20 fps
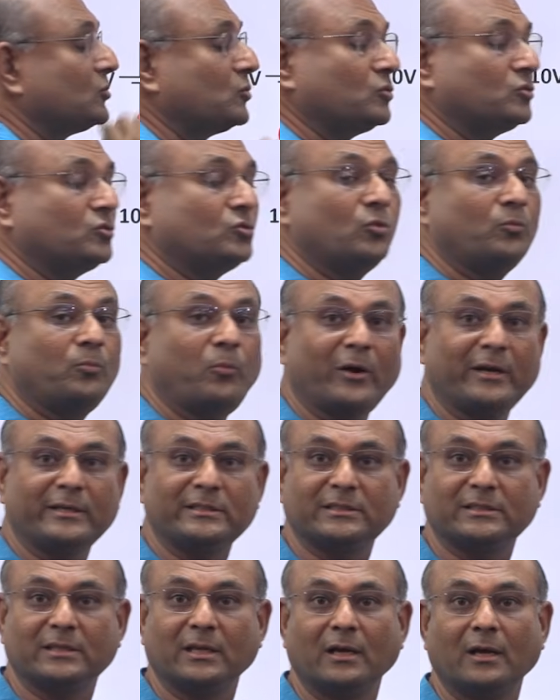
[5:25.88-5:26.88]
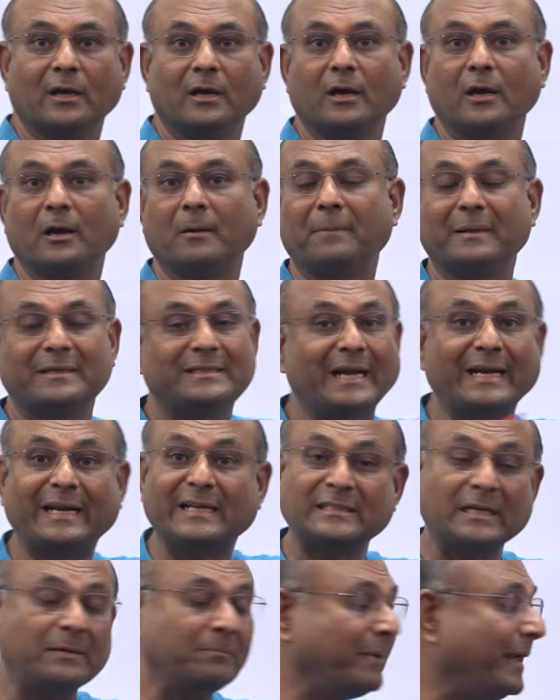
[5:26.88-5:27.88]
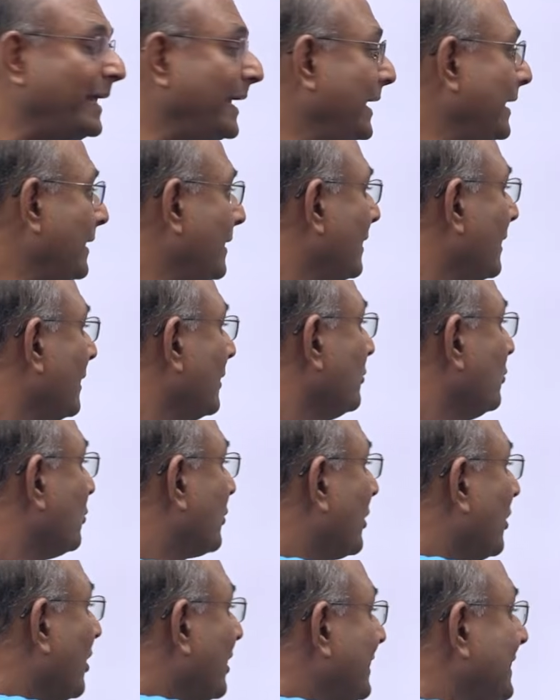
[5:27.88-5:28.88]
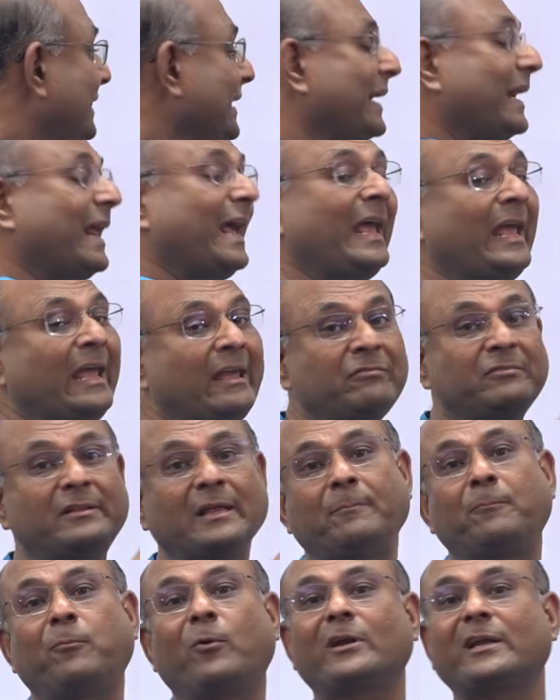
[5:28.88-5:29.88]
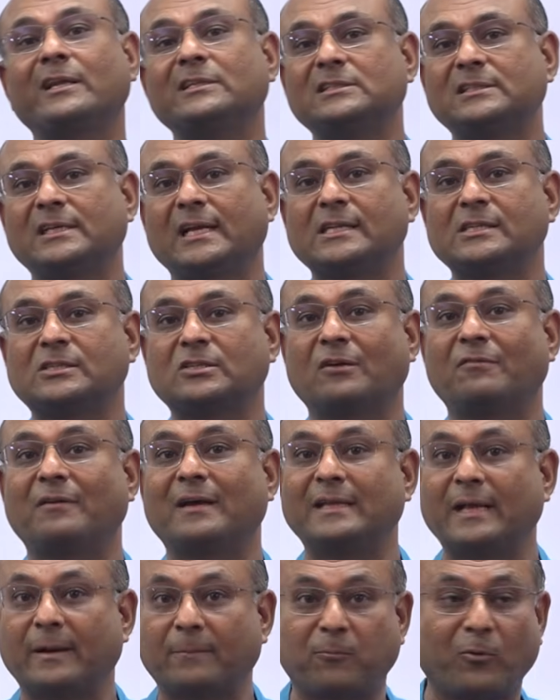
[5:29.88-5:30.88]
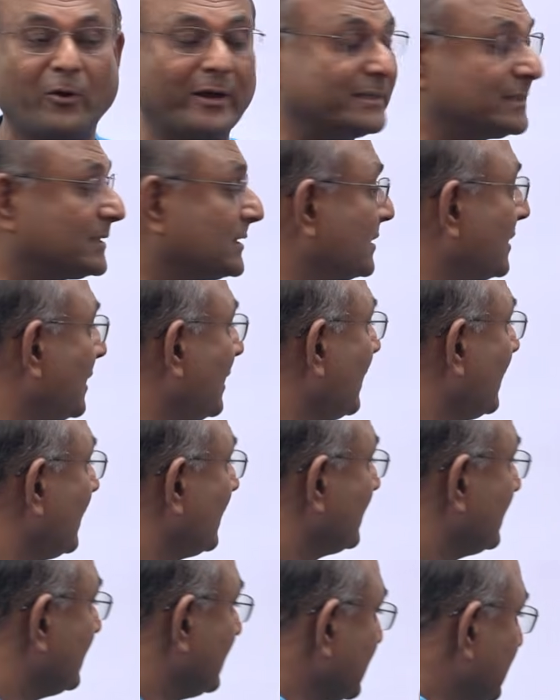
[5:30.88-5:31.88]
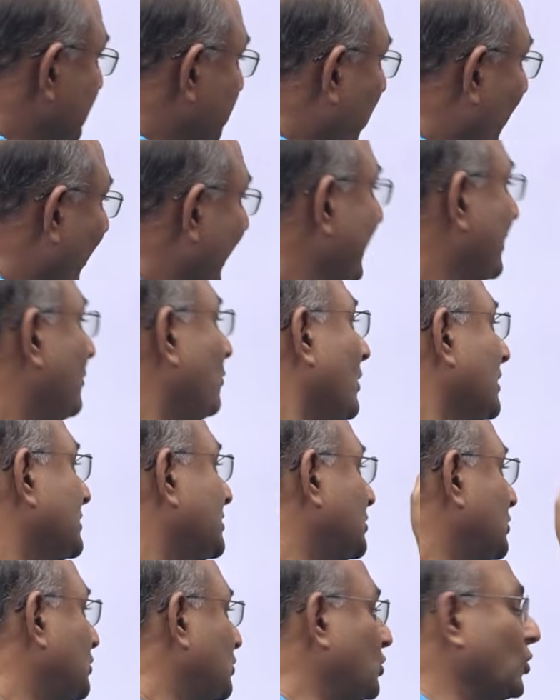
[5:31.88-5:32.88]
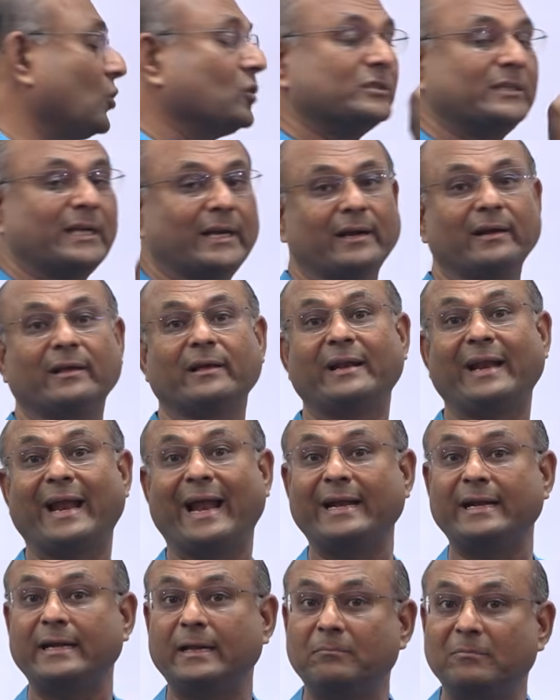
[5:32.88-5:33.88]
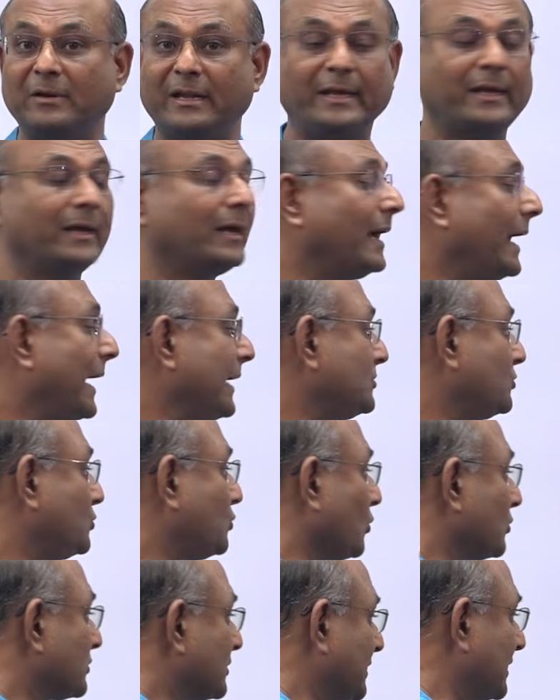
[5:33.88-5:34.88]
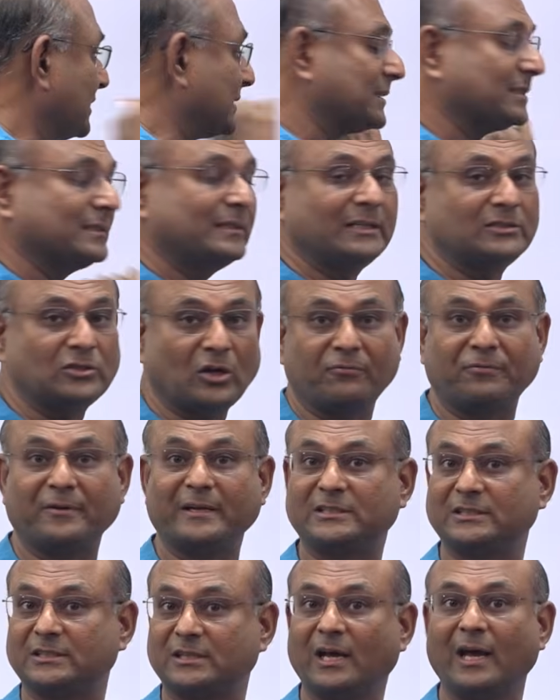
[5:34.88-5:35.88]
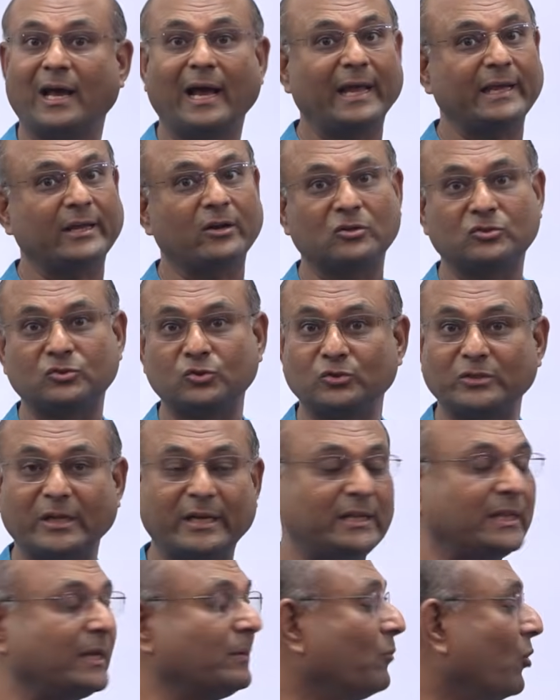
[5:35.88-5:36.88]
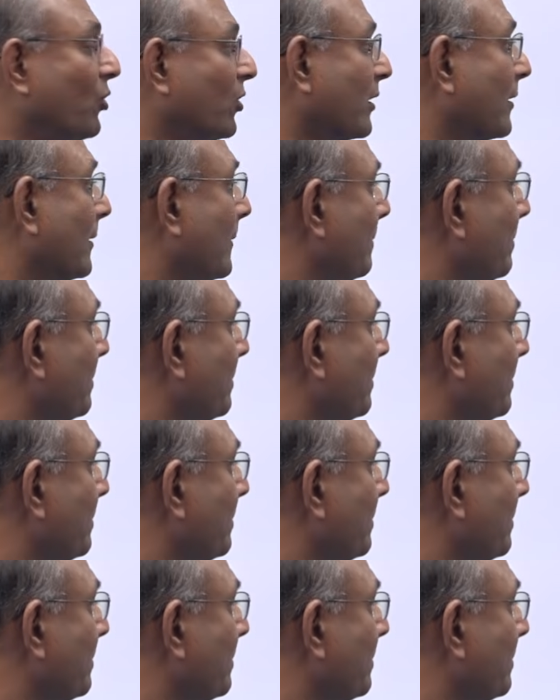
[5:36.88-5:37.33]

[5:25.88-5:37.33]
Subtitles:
choose 2 points. But that doesn't mean you cannot derive the potentials of other points. This point was chosen randomly. I chose this. That's all, finished. I cannot choose anything more.